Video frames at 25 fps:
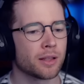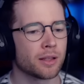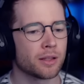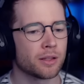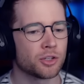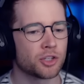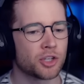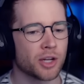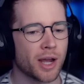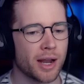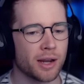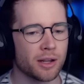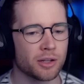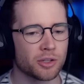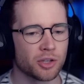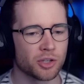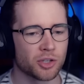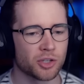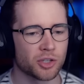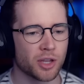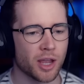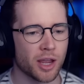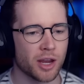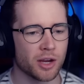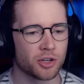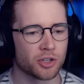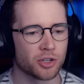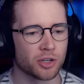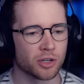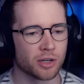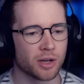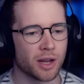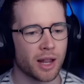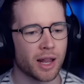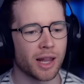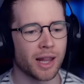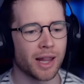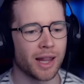Janitor
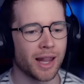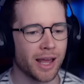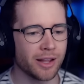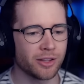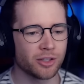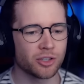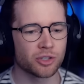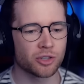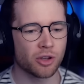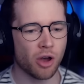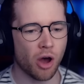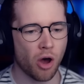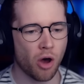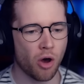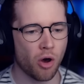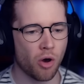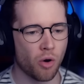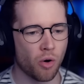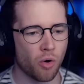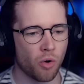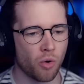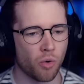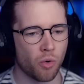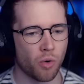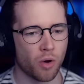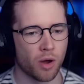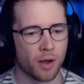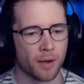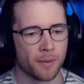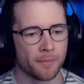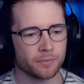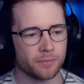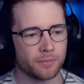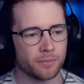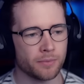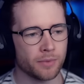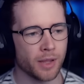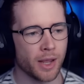station. Let's go.
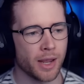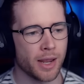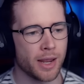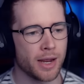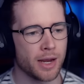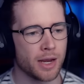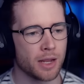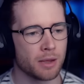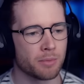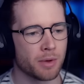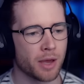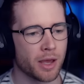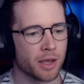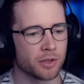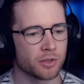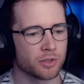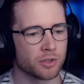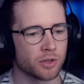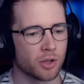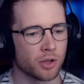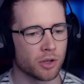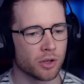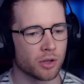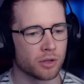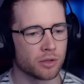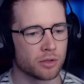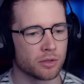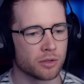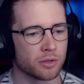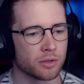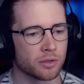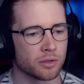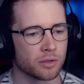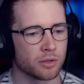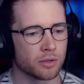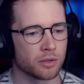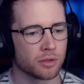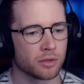Healing bay is good.
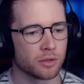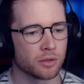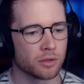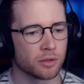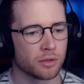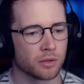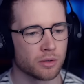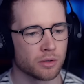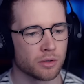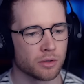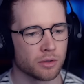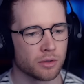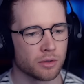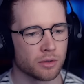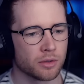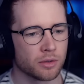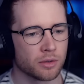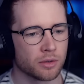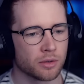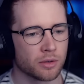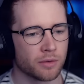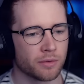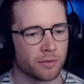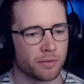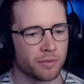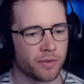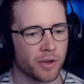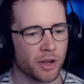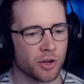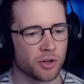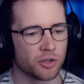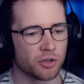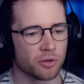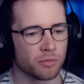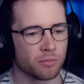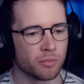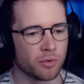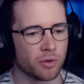
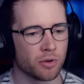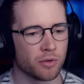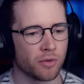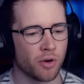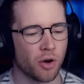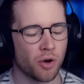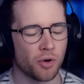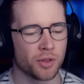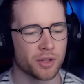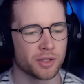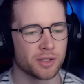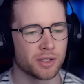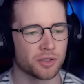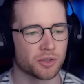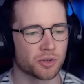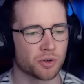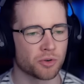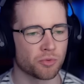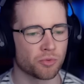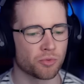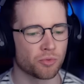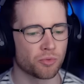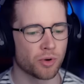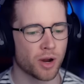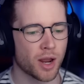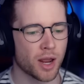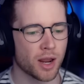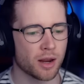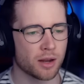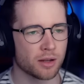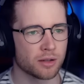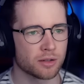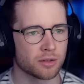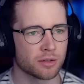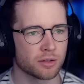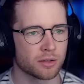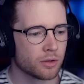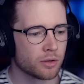Confession booth. Oh, this is
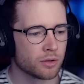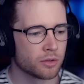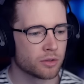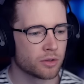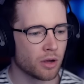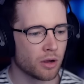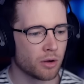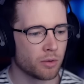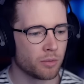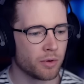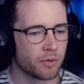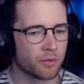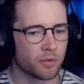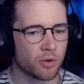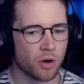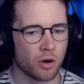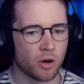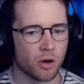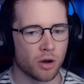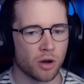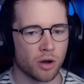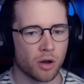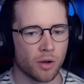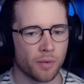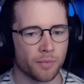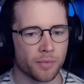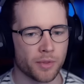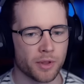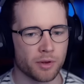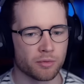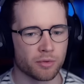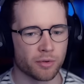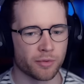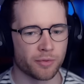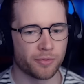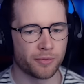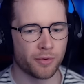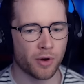great. So we've got the
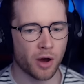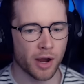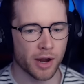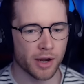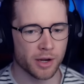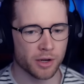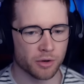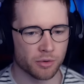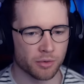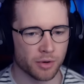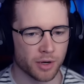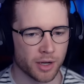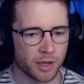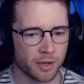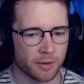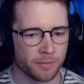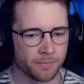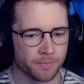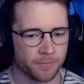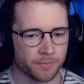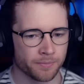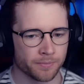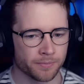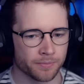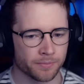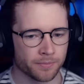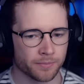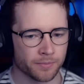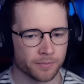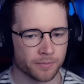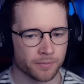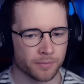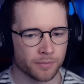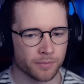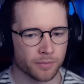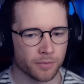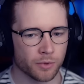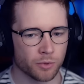refinery,
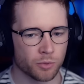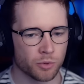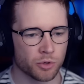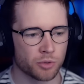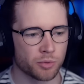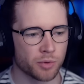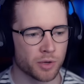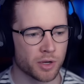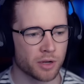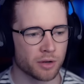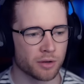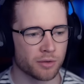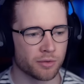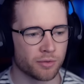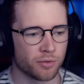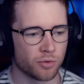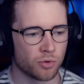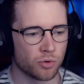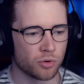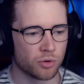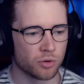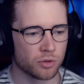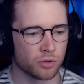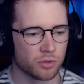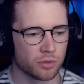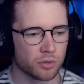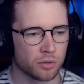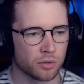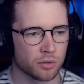which we can afford.